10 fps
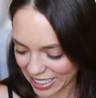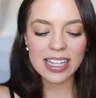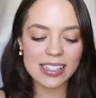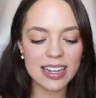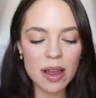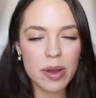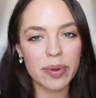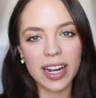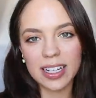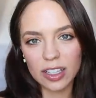This time I'm
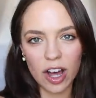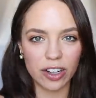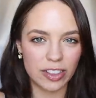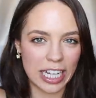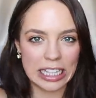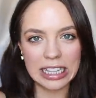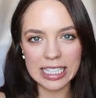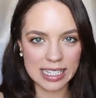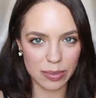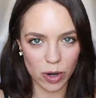gonna getting a lot of like
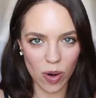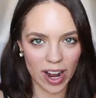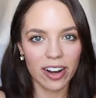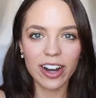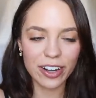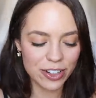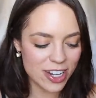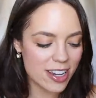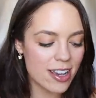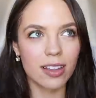Lizzie McGuire
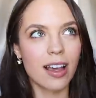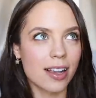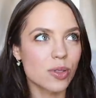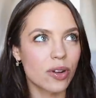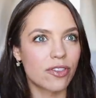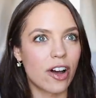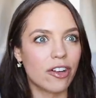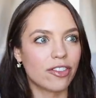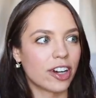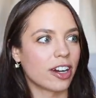energy. The last one
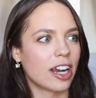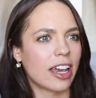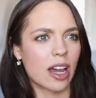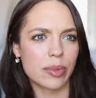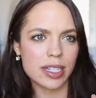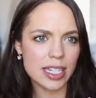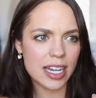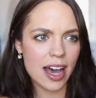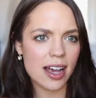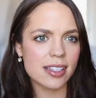felt very Cameron
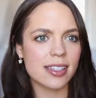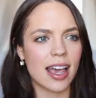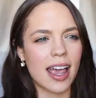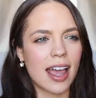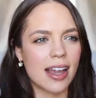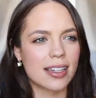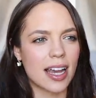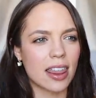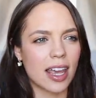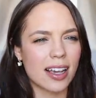Diaz and
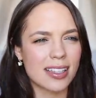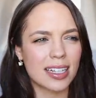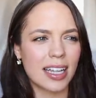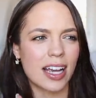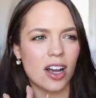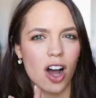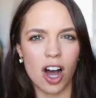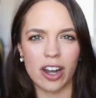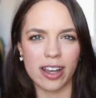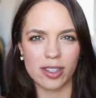I think I said like
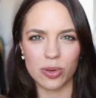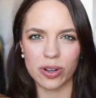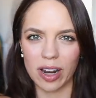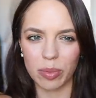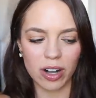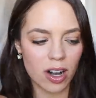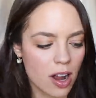hot next door neighbor.